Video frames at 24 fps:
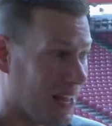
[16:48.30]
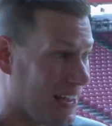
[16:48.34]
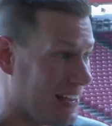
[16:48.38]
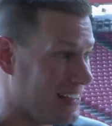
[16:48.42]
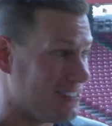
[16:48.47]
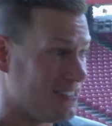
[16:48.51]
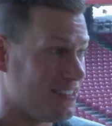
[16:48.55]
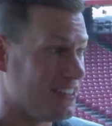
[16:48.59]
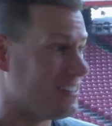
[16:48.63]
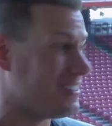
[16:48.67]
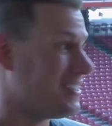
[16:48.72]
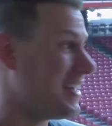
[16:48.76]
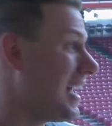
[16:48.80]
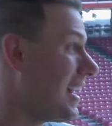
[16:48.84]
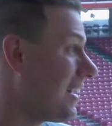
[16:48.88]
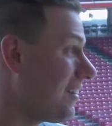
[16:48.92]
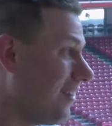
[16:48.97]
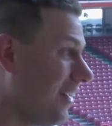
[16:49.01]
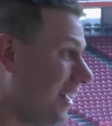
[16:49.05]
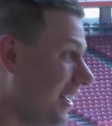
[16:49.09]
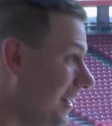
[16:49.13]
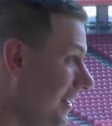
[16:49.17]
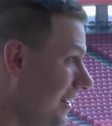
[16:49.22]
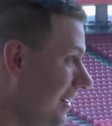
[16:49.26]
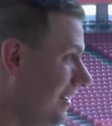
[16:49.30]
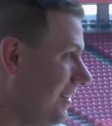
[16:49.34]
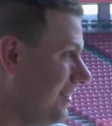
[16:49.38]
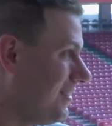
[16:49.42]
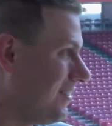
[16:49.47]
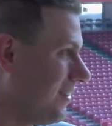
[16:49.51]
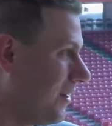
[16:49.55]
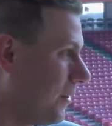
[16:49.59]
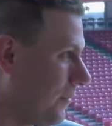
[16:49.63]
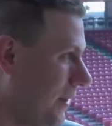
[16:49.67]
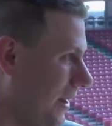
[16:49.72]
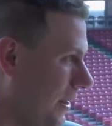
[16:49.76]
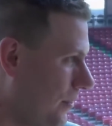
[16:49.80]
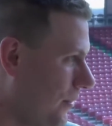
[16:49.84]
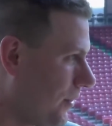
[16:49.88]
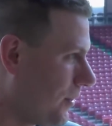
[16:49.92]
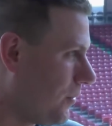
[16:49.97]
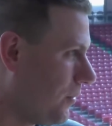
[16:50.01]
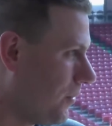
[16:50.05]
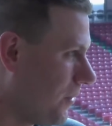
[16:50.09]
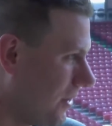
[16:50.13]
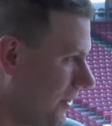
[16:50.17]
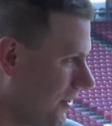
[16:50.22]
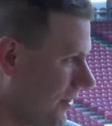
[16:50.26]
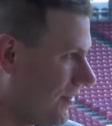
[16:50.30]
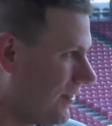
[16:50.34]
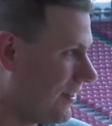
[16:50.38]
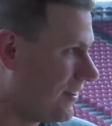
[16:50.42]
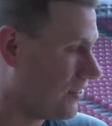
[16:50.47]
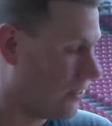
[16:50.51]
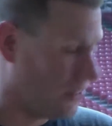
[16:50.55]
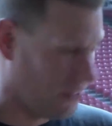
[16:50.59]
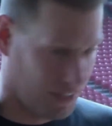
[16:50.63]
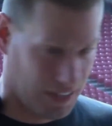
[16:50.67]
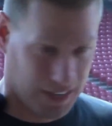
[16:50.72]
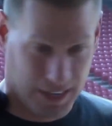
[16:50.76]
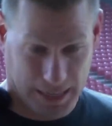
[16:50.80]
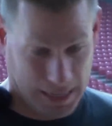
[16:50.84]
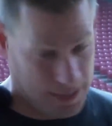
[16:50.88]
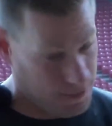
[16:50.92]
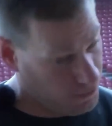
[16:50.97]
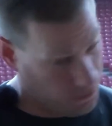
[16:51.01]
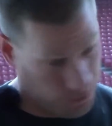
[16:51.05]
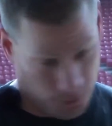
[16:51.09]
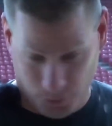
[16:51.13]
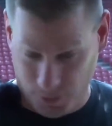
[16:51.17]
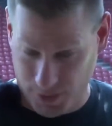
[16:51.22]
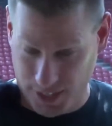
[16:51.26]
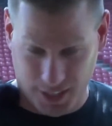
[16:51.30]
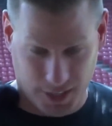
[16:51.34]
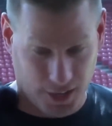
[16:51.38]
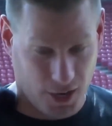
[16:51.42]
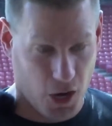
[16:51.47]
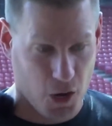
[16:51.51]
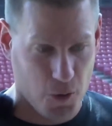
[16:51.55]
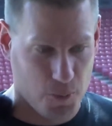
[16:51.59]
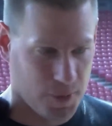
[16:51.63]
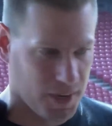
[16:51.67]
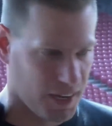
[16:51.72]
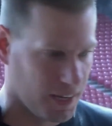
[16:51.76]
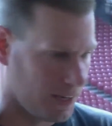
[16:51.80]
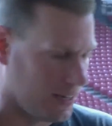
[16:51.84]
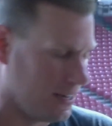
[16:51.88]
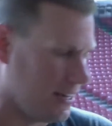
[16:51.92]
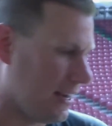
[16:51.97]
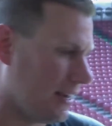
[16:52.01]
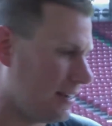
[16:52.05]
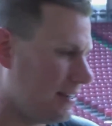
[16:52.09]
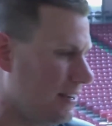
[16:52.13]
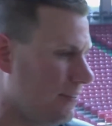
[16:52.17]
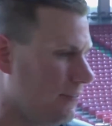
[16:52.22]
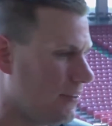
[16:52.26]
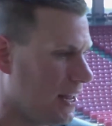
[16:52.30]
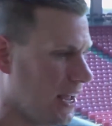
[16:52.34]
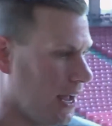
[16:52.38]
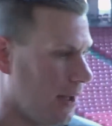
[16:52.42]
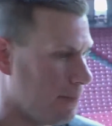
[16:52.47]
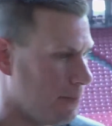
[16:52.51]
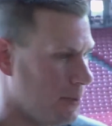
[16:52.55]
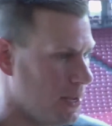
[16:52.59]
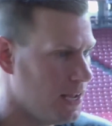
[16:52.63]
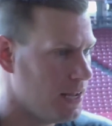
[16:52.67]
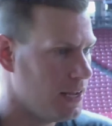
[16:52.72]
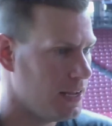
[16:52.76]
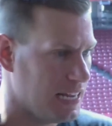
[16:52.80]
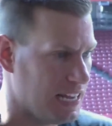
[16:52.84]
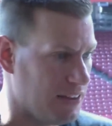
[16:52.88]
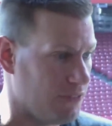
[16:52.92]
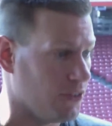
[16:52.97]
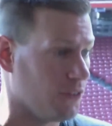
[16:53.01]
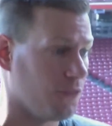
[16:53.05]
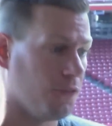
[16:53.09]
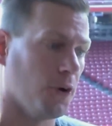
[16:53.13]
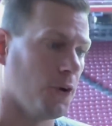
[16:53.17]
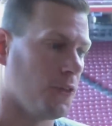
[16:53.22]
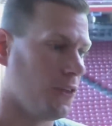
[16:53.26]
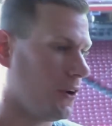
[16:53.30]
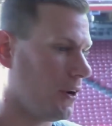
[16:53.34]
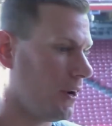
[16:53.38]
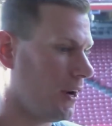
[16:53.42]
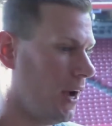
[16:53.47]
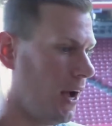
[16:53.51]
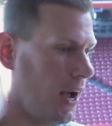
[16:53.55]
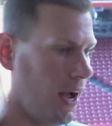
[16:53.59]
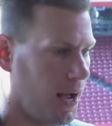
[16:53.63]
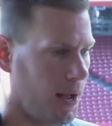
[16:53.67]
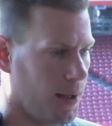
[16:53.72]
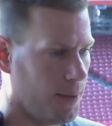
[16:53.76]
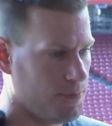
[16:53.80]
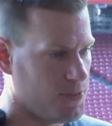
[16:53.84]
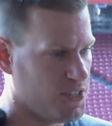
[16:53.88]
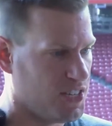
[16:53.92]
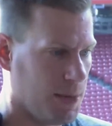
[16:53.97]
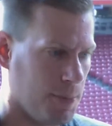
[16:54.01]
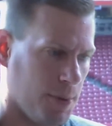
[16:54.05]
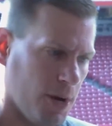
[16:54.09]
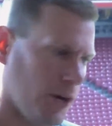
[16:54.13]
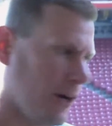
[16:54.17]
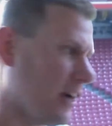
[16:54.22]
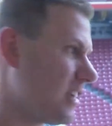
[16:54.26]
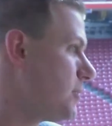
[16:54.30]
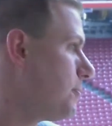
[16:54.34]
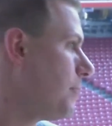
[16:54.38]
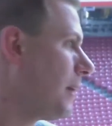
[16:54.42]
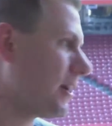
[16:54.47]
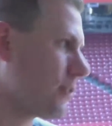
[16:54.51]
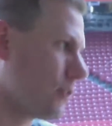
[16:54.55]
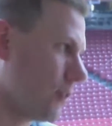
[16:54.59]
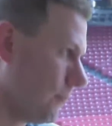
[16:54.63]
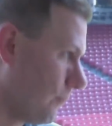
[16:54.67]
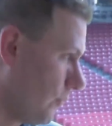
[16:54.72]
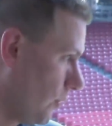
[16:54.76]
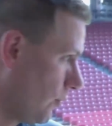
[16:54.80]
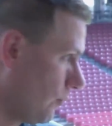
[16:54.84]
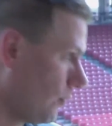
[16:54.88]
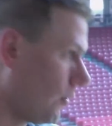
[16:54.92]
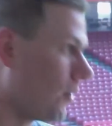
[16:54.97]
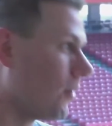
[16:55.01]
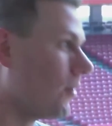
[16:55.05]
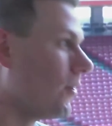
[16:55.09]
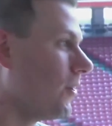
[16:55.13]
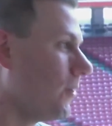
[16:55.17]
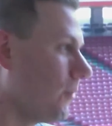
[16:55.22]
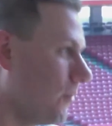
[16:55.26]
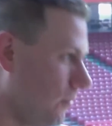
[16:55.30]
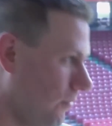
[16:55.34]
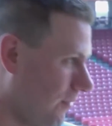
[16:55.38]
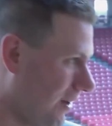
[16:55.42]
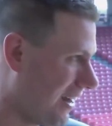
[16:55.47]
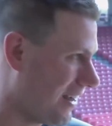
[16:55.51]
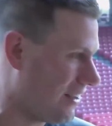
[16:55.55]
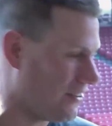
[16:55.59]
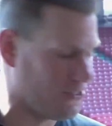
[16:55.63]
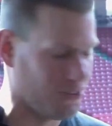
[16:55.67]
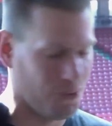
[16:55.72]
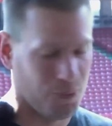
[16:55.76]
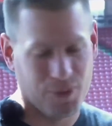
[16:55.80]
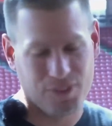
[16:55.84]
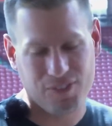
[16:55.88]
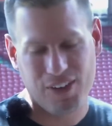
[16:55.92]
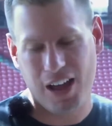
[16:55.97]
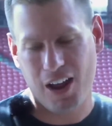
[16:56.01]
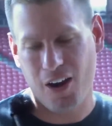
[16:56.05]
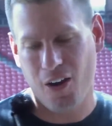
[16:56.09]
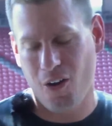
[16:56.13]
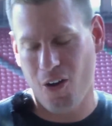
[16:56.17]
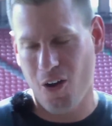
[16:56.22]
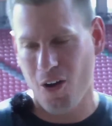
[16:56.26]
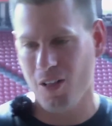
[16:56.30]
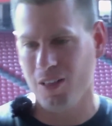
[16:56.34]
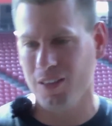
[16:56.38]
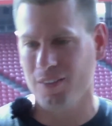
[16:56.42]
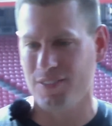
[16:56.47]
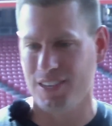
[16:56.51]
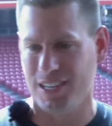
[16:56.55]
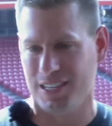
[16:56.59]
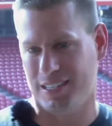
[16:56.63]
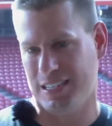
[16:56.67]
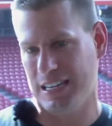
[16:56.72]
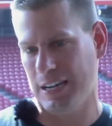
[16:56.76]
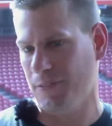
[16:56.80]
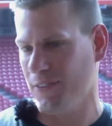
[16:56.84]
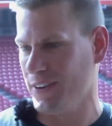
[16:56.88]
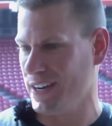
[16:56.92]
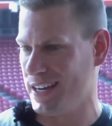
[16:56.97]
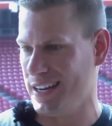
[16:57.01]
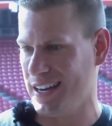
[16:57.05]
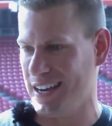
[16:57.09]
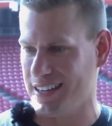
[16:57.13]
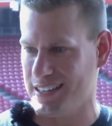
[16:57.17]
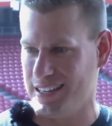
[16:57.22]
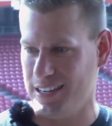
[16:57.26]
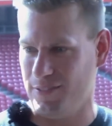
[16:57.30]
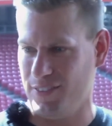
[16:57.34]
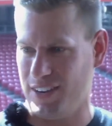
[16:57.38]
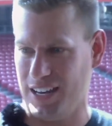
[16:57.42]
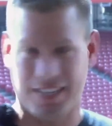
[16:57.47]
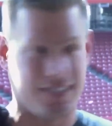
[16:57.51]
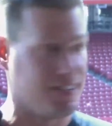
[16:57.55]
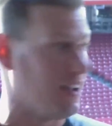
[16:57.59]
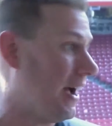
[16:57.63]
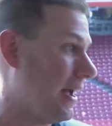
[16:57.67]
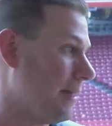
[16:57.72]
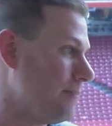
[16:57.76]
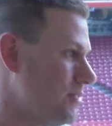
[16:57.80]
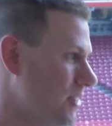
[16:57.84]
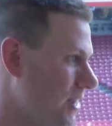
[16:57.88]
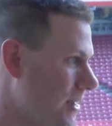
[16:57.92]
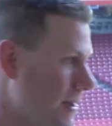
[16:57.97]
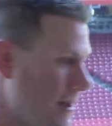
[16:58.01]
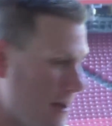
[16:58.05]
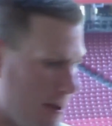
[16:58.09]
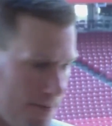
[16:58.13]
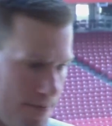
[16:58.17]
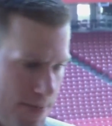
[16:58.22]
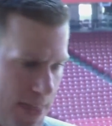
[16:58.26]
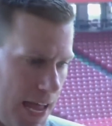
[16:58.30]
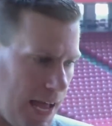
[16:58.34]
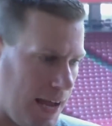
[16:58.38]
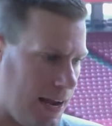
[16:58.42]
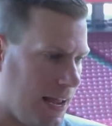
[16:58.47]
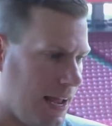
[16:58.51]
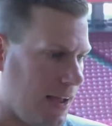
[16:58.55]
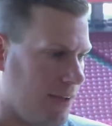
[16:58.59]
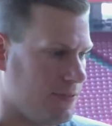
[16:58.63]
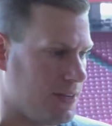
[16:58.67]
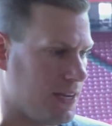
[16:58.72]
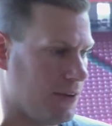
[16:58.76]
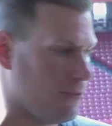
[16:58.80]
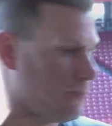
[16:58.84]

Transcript: latency satellite is around the corner, and this is even only going to open connectivity up even further. CBRS spectrum for rural, right? So we've got all of these different connectivity types that have